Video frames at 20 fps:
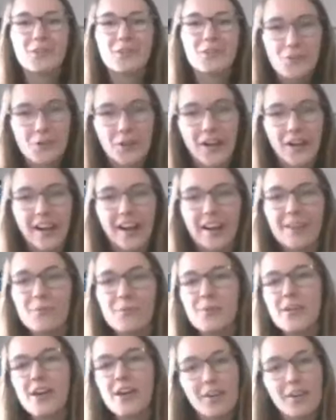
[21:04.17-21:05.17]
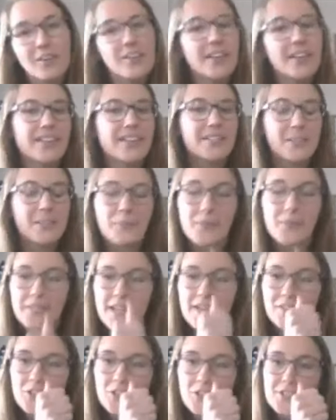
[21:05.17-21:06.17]
in the future, we are looking to
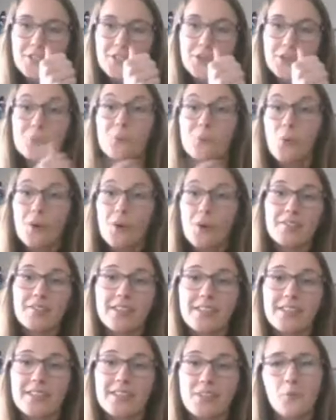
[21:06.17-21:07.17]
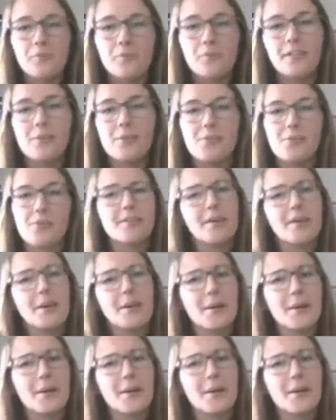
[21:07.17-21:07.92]
potentially do more of these, hopefully with